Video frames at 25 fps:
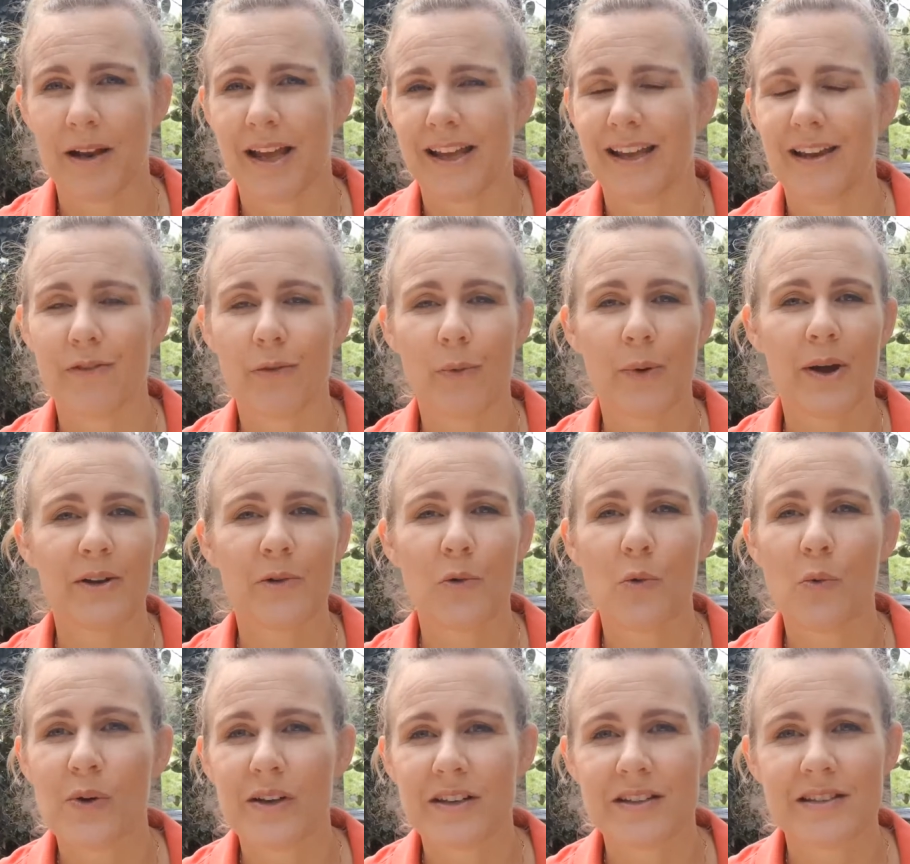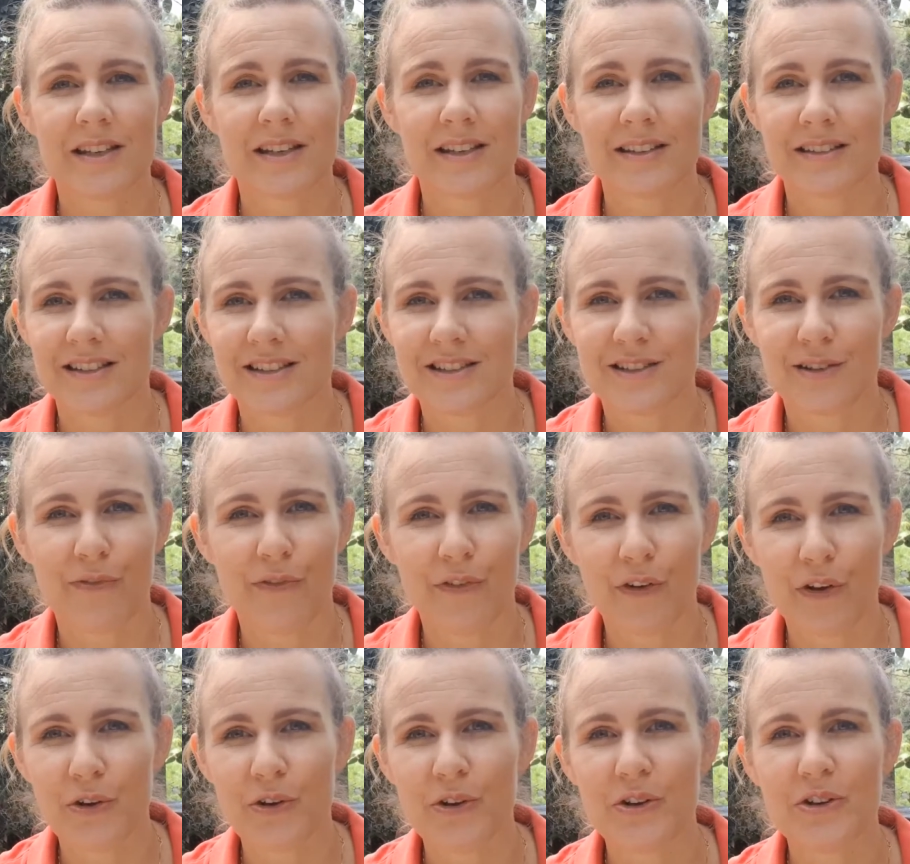Like, everyone always thinks it's
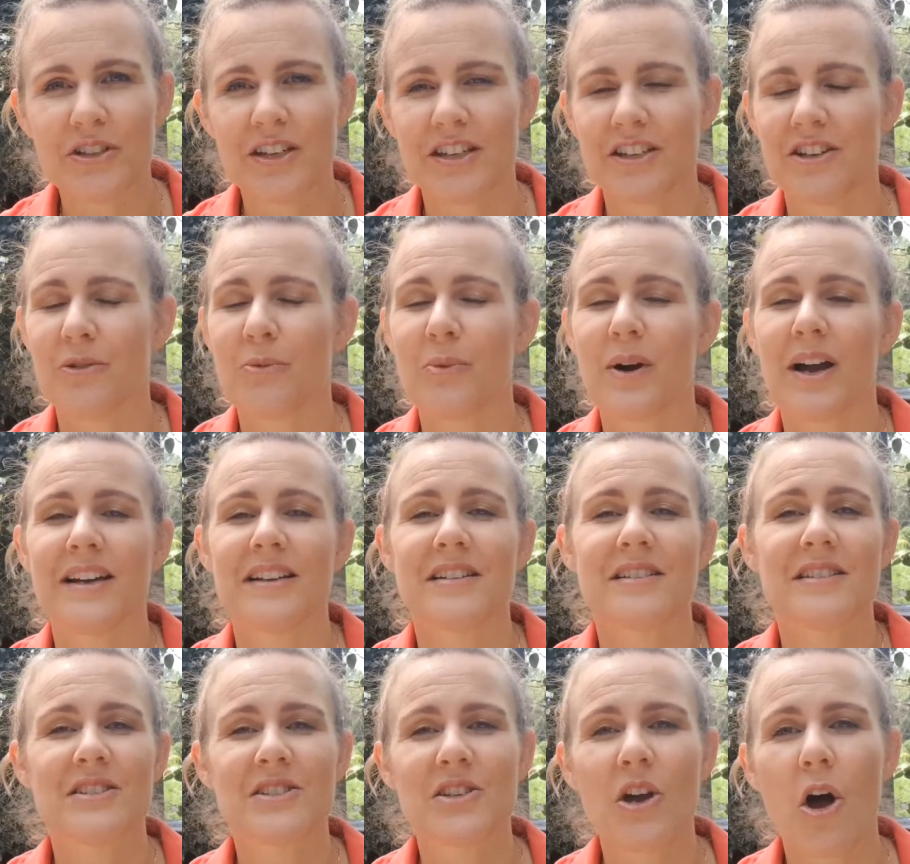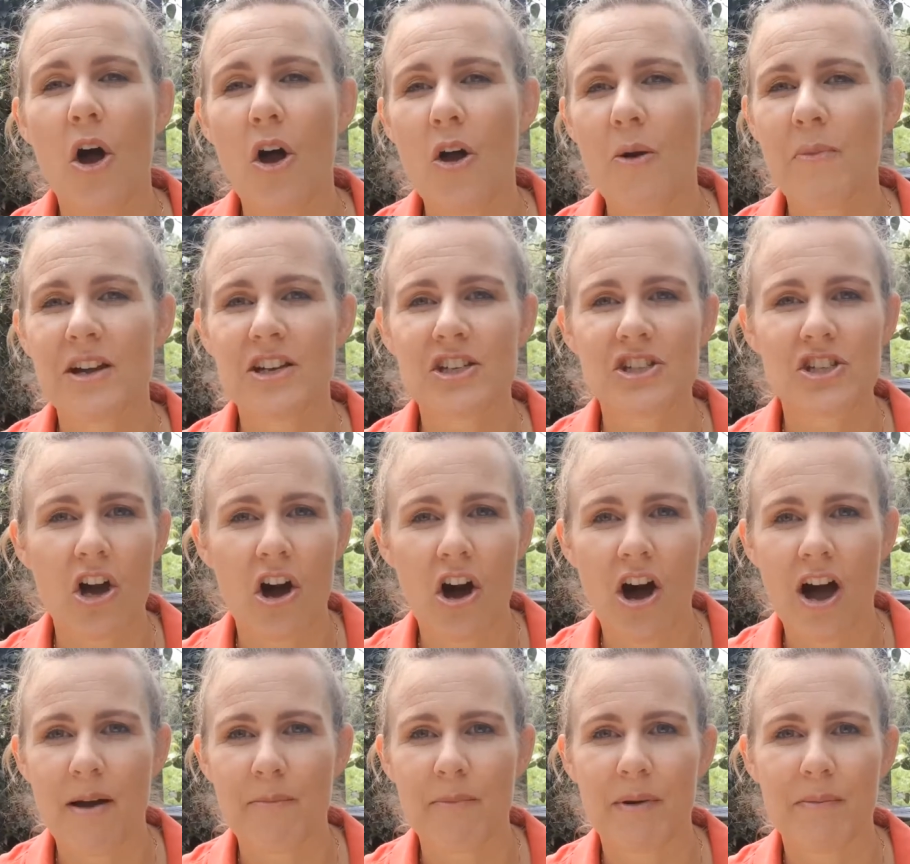food, and you waste so much
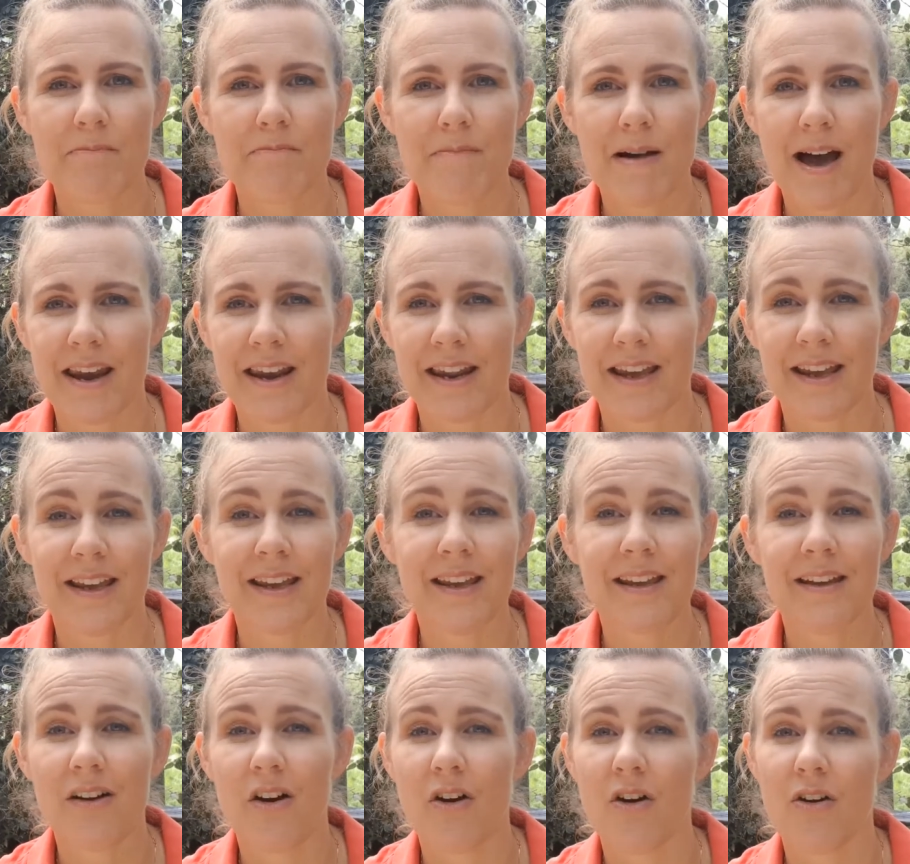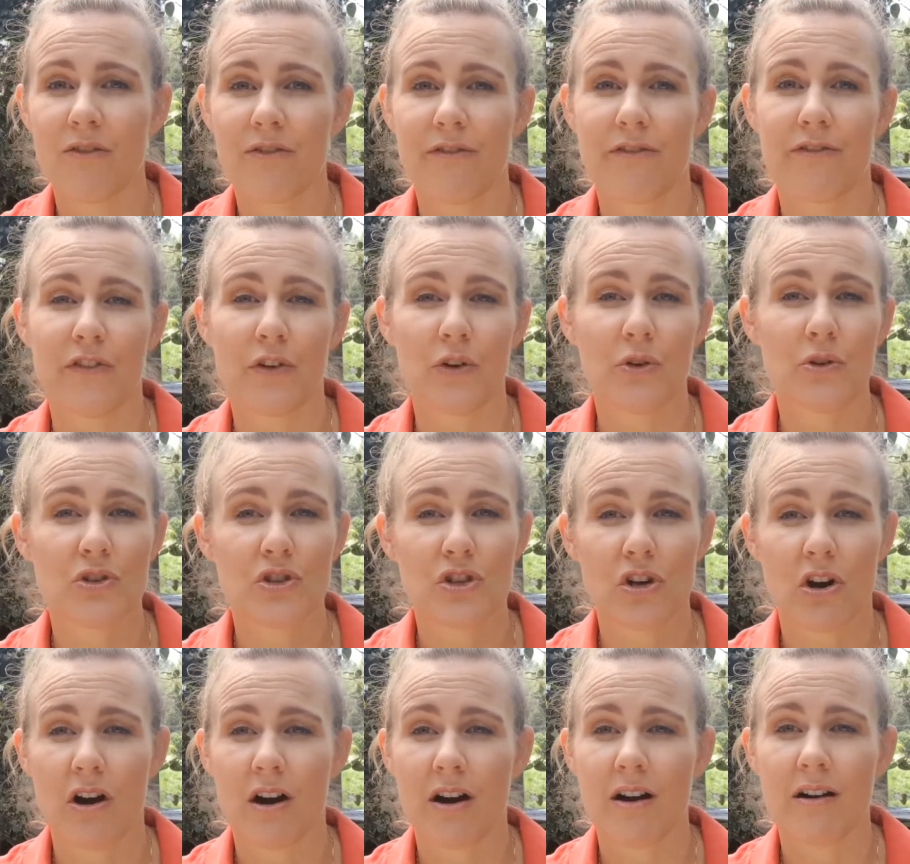time and money on food
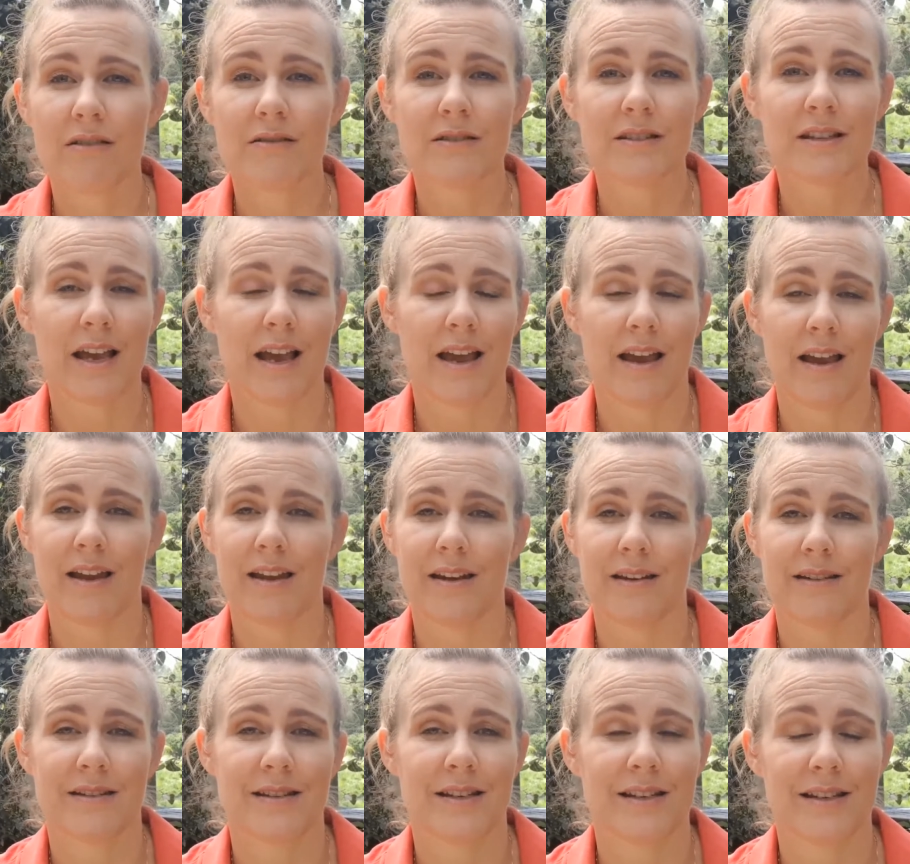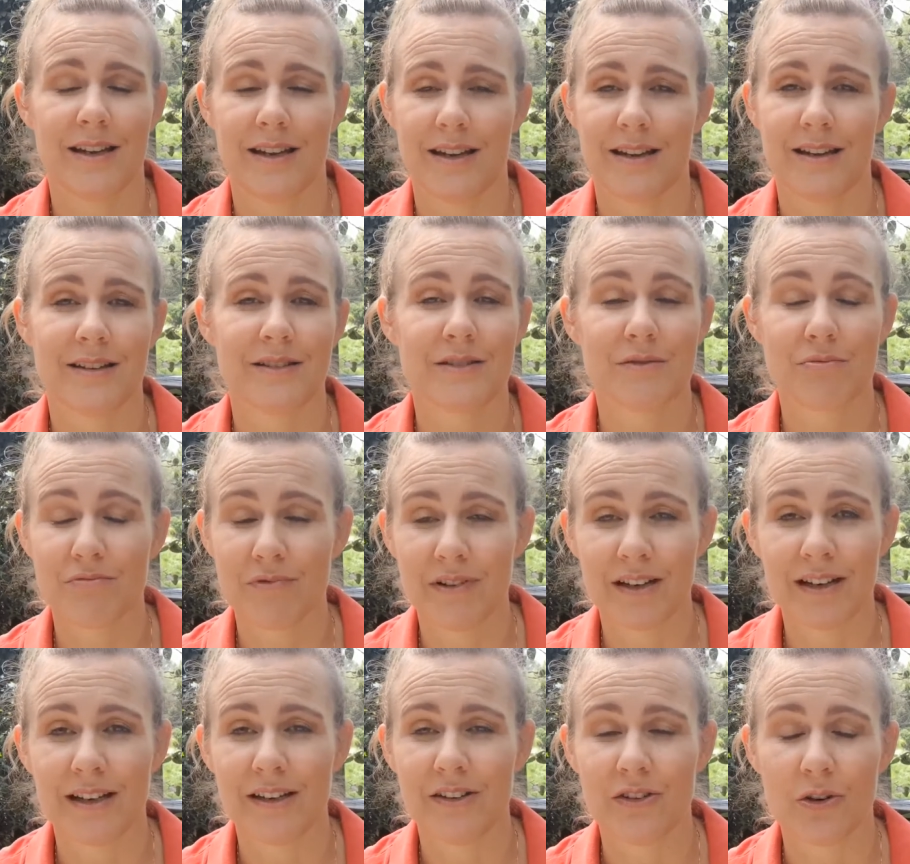trials, and yeah, it's
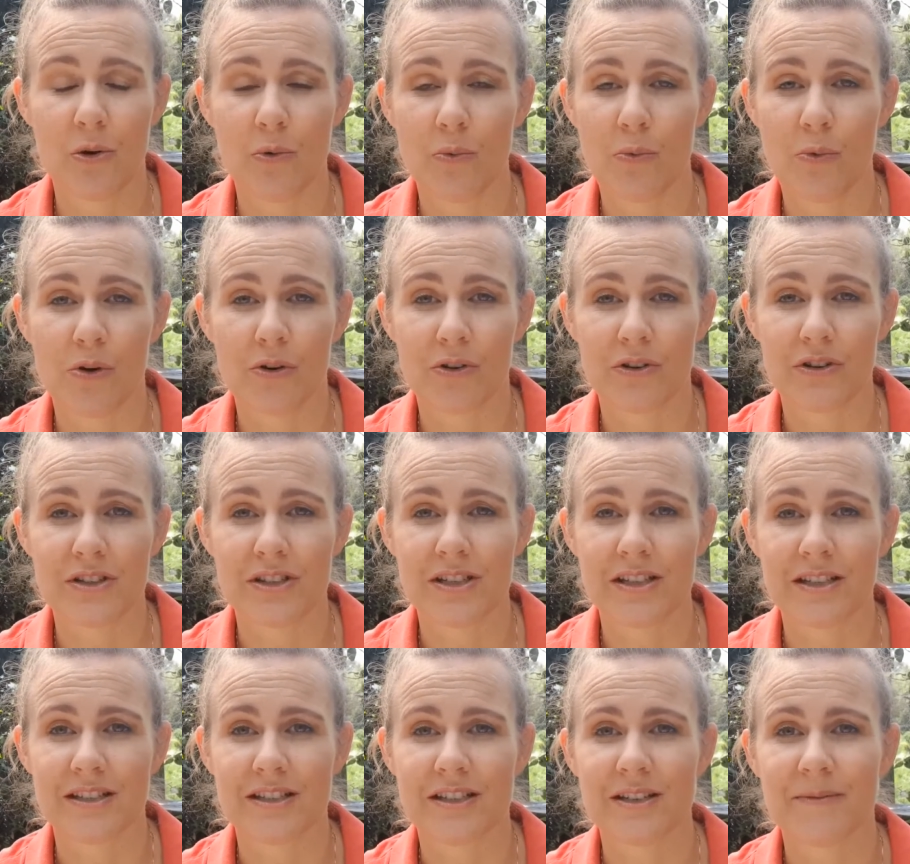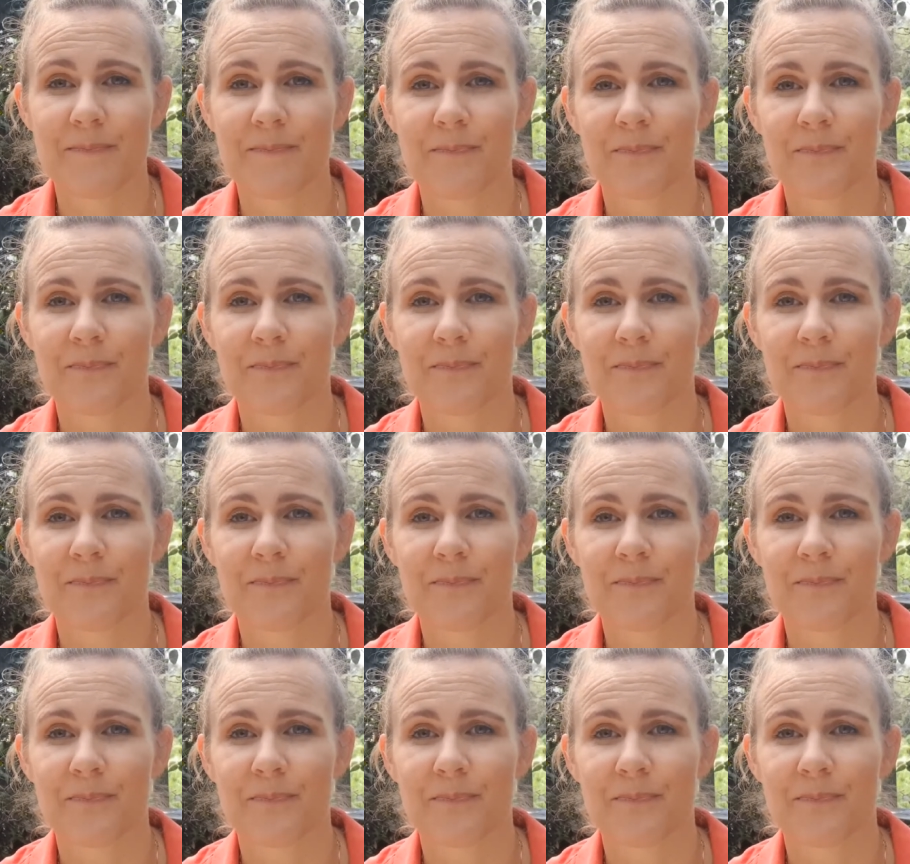really not warranted.